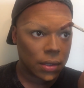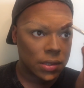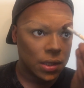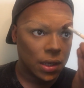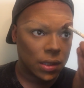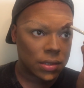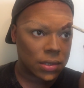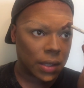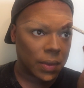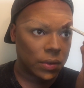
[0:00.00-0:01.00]
Because again, this
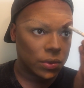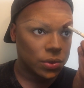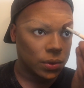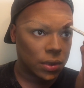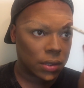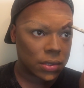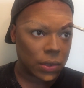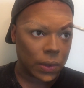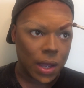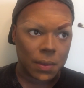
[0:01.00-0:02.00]
is like my neutral look,
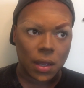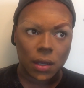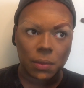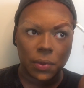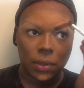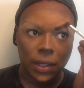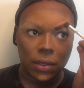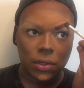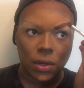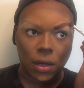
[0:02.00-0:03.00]
so I'm not going to put like
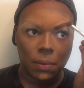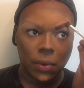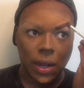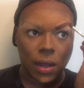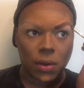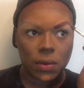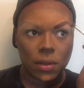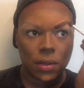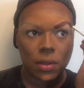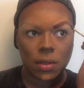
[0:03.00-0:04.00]
a dark brow,
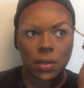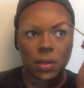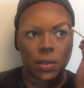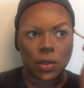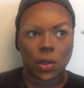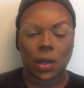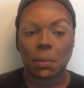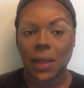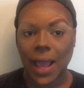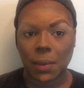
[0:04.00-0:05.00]
like
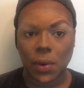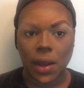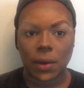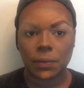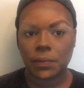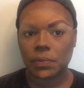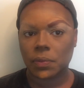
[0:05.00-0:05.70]
a black brow.